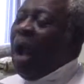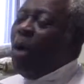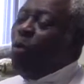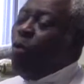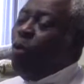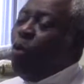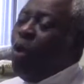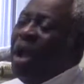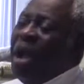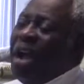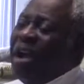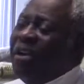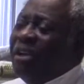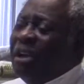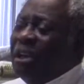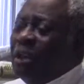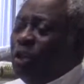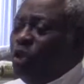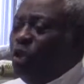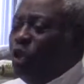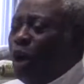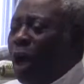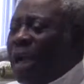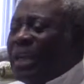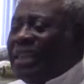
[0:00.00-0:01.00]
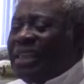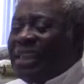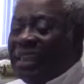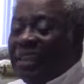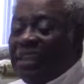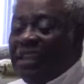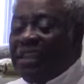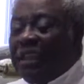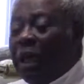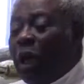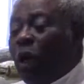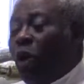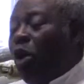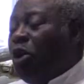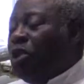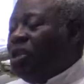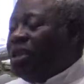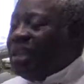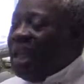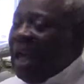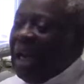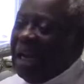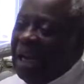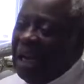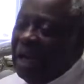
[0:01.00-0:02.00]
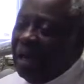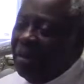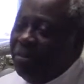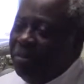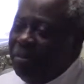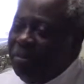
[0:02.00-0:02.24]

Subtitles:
I will rejoice in Jerusalem.